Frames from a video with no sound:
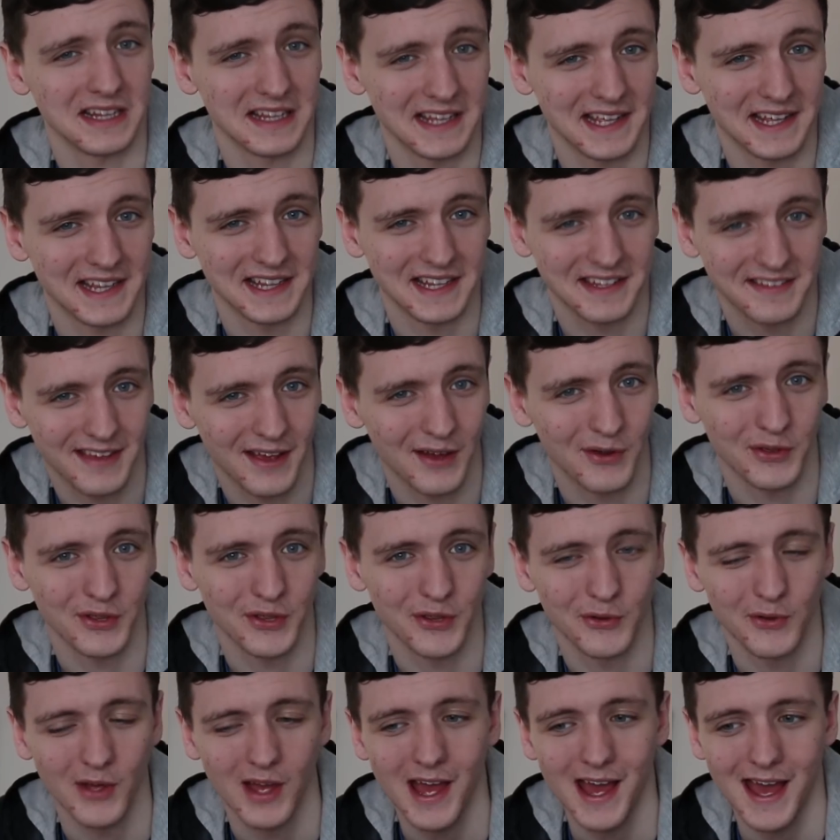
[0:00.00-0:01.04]
legally tell
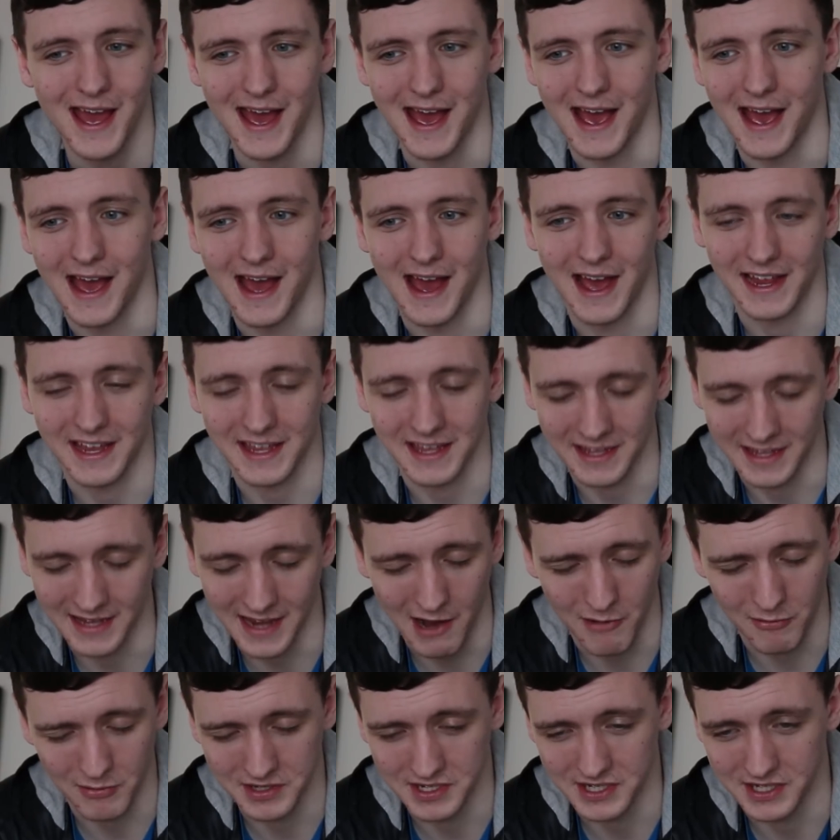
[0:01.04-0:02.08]
you, uh, I can
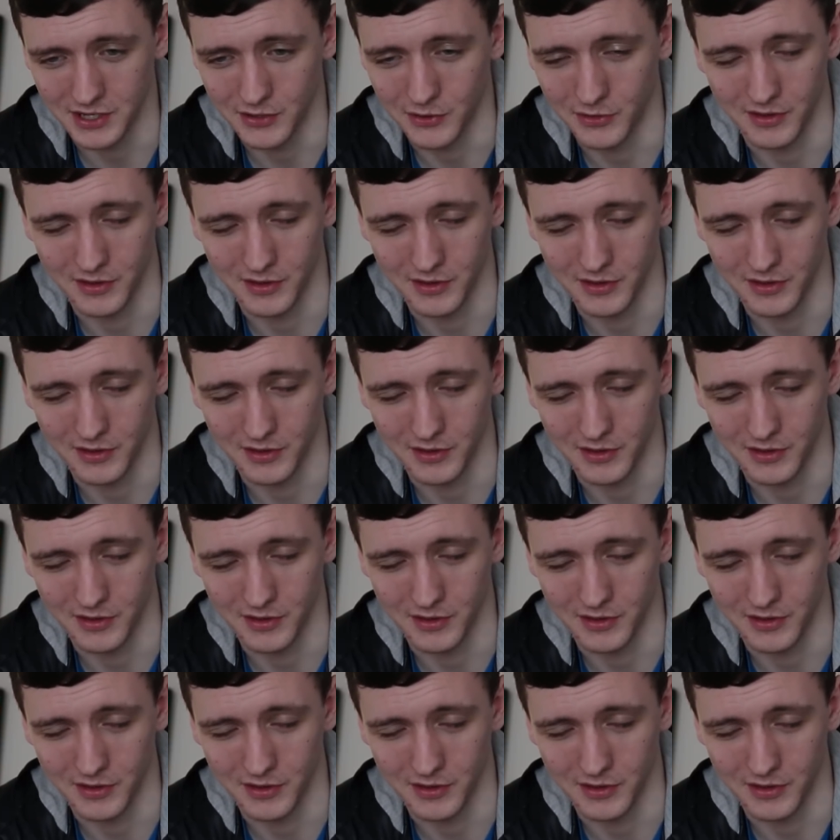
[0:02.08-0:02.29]
guarantee